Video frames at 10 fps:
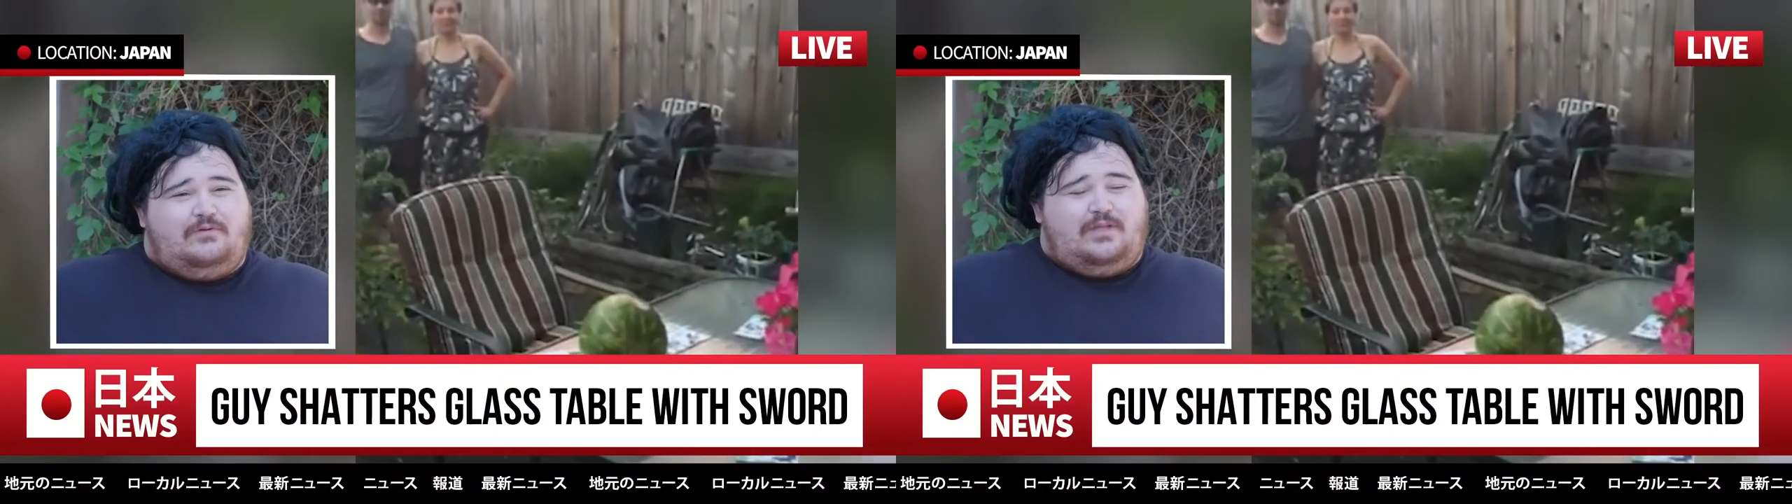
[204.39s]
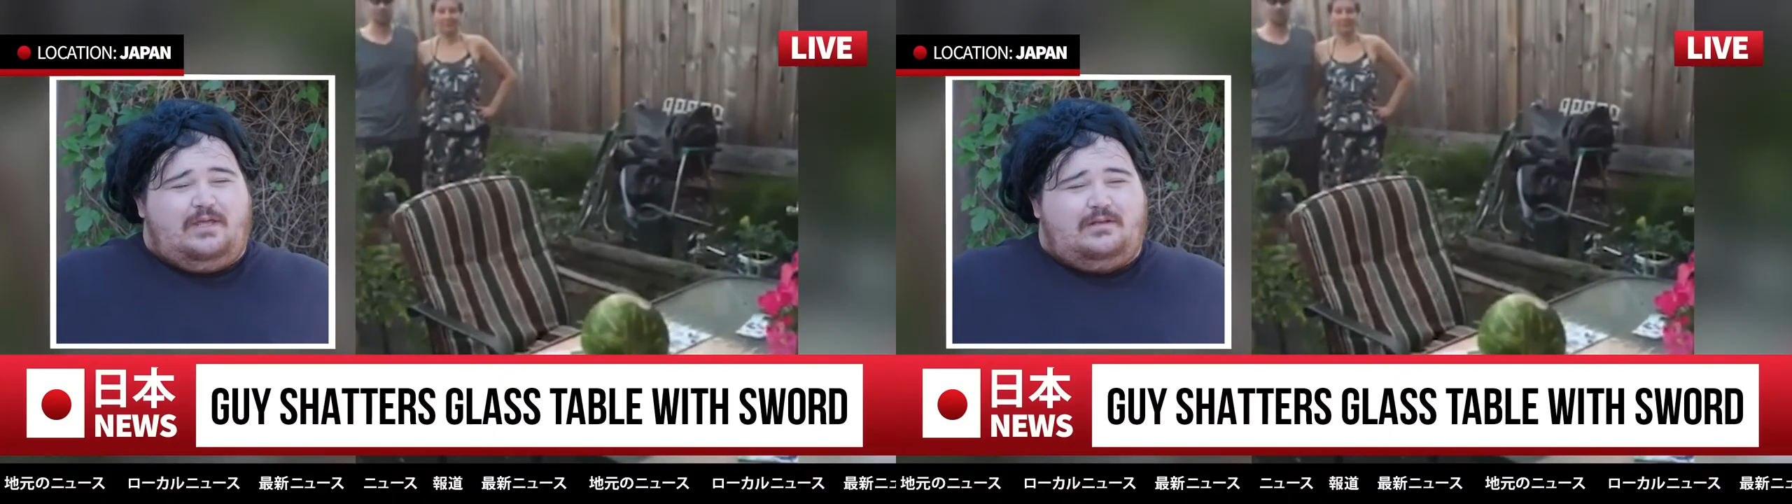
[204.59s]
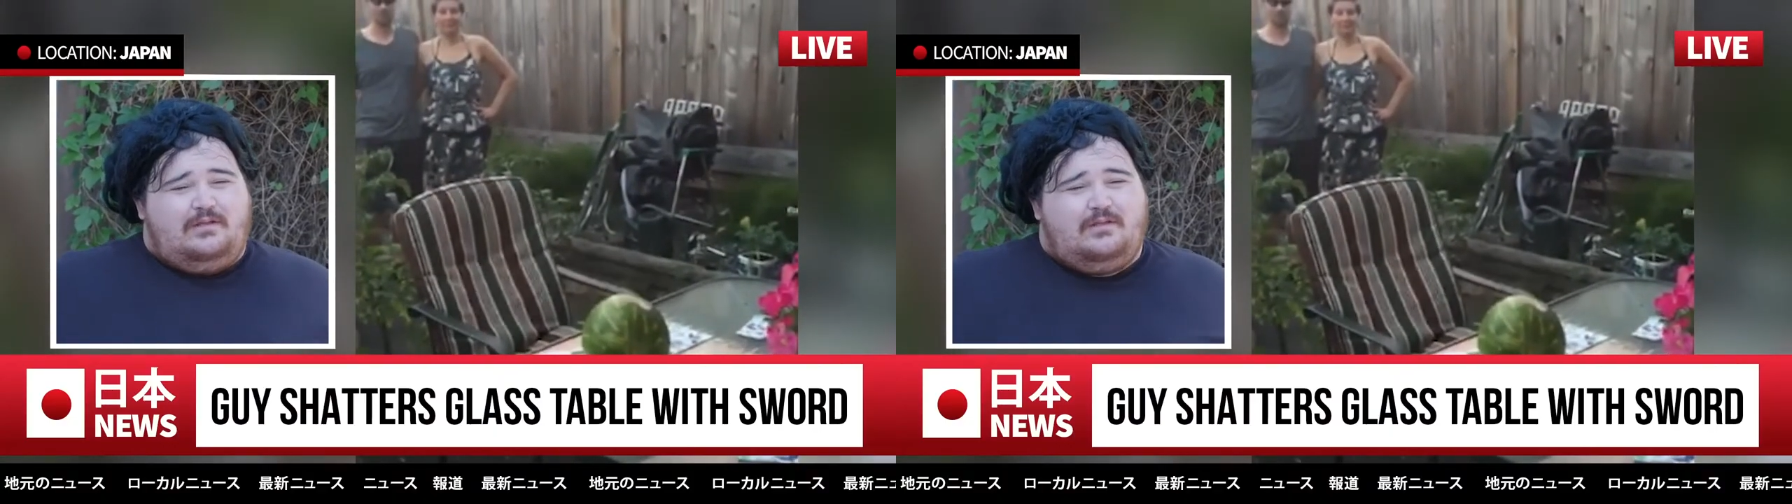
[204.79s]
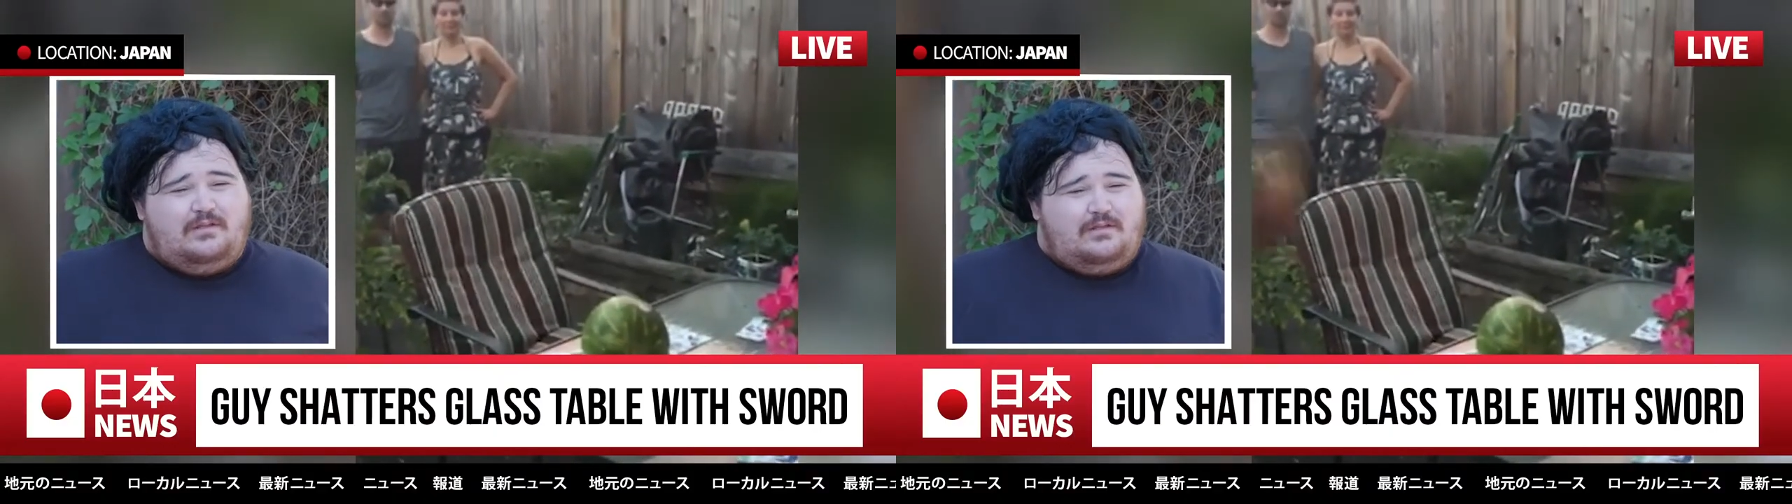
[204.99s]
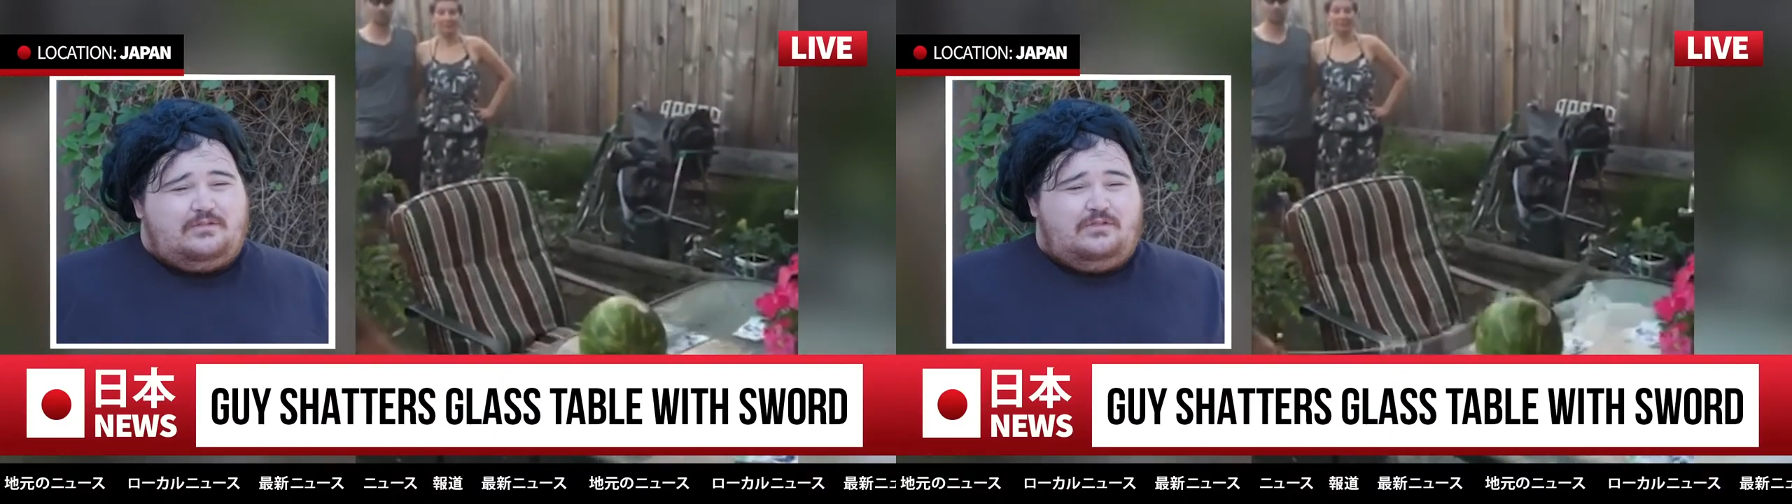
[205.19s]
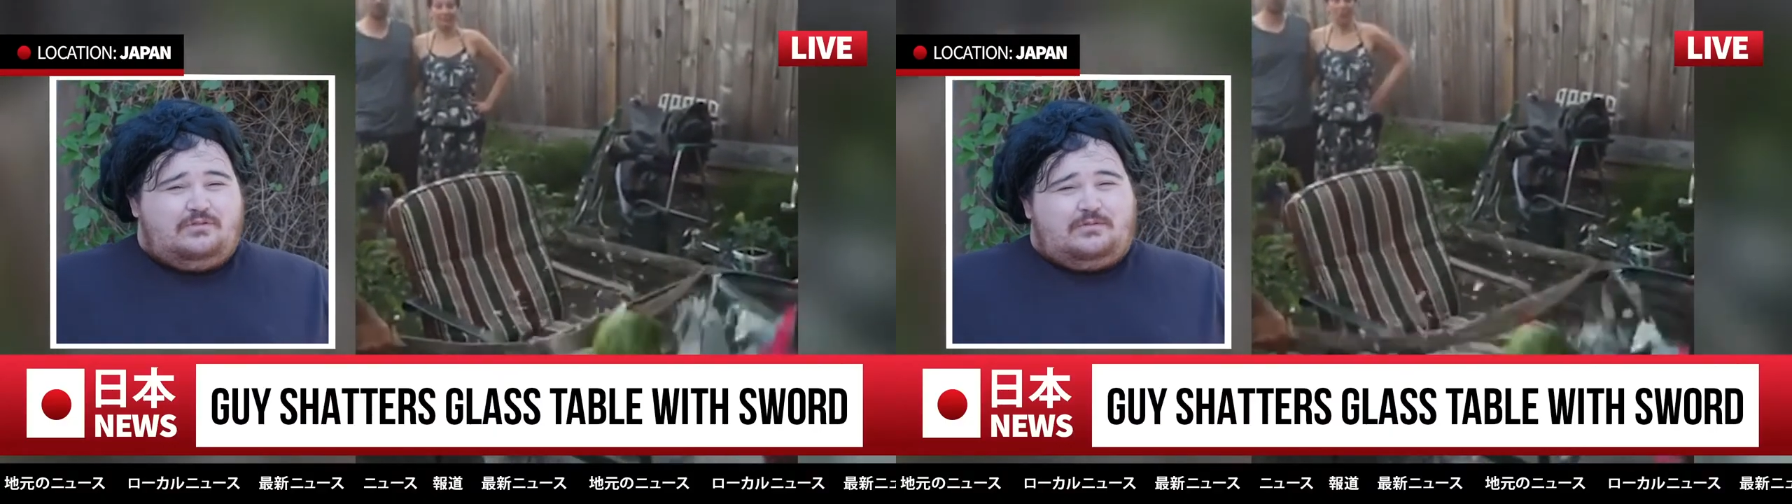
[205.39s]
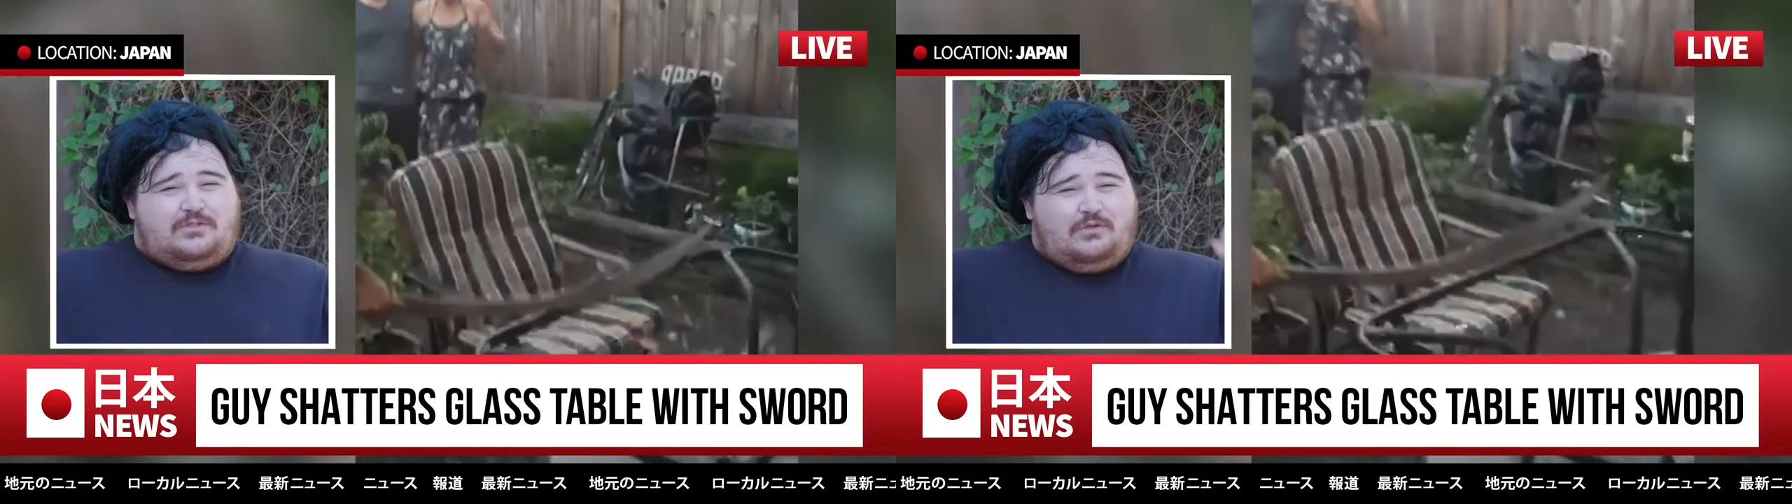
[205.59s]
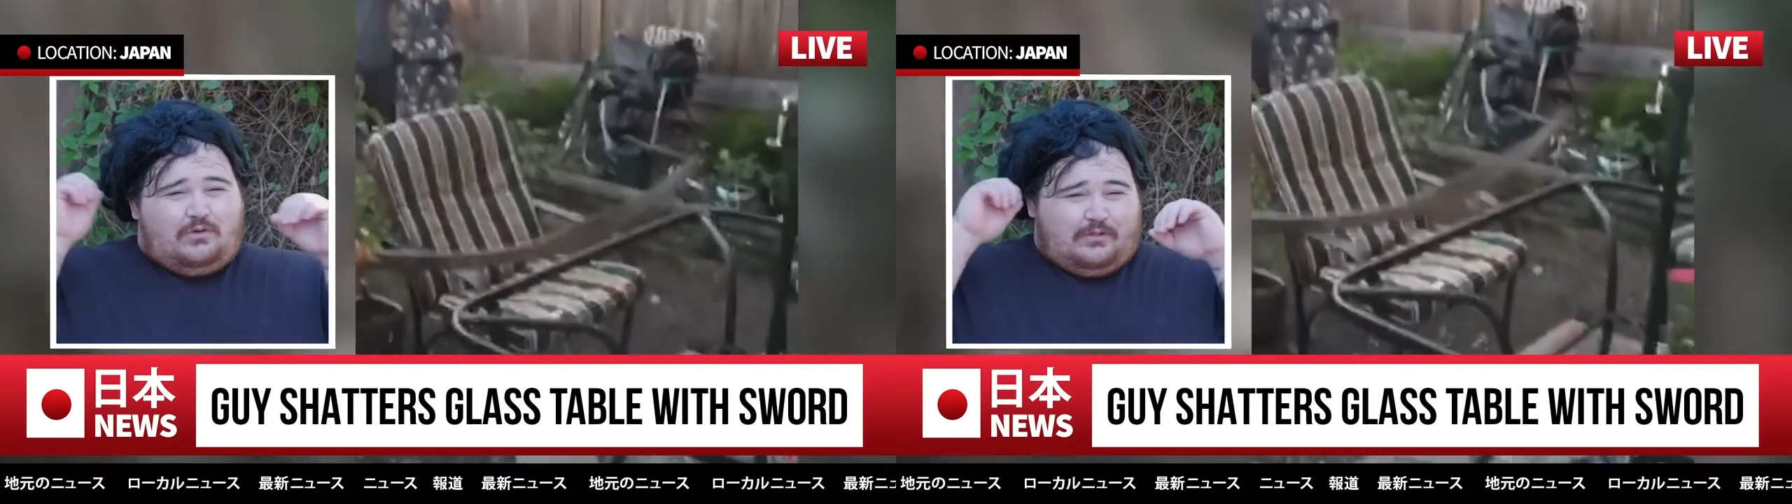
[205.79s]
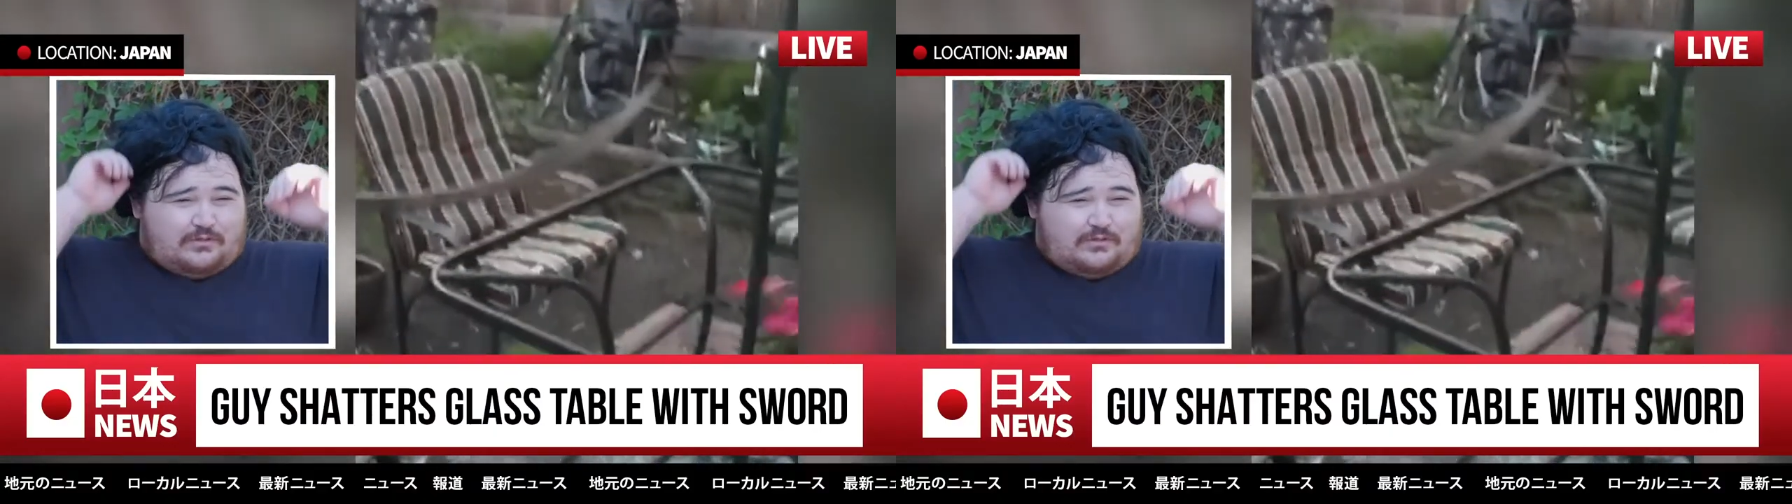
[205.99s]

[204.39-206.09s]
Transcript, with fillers: a news station in Japan.